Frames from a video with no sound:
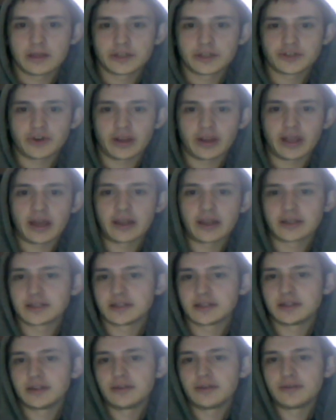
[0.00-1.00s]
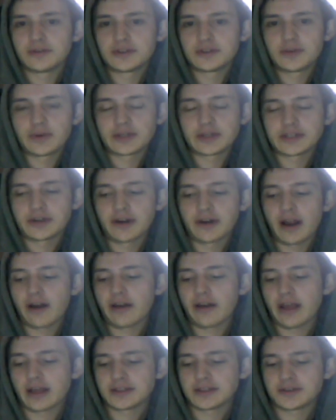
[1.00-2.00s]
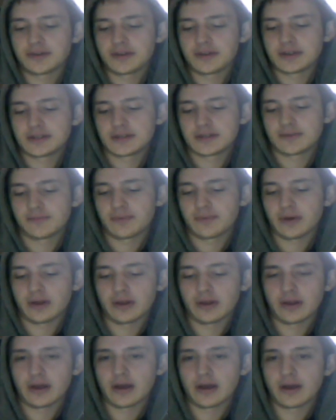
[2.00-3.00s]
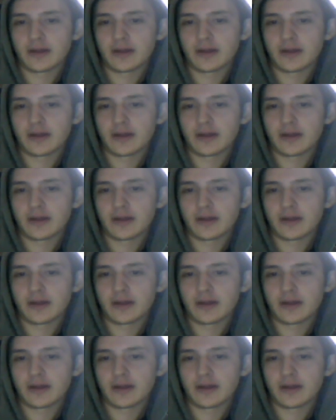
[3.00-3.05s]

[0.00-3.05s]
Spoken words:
Strike Addicts, do you use Twixter? I already answered this, but